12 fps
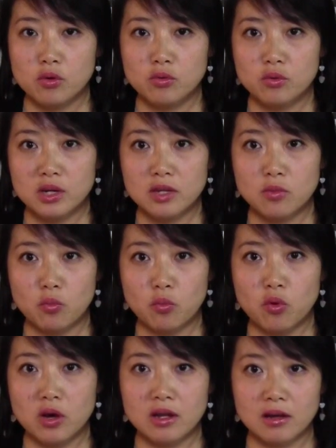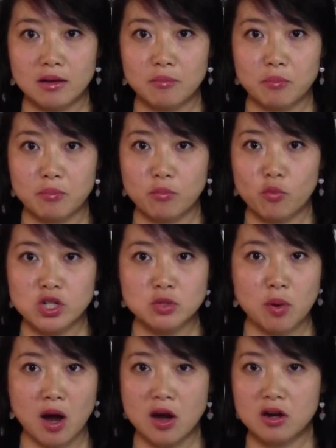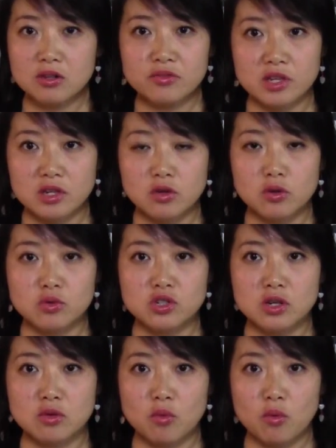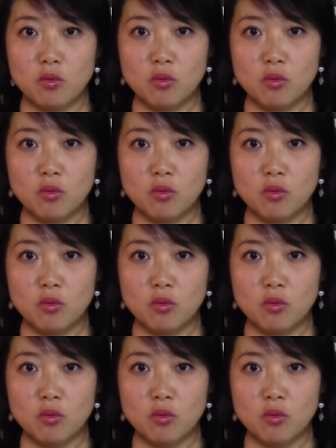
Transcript: really which part of the illusion,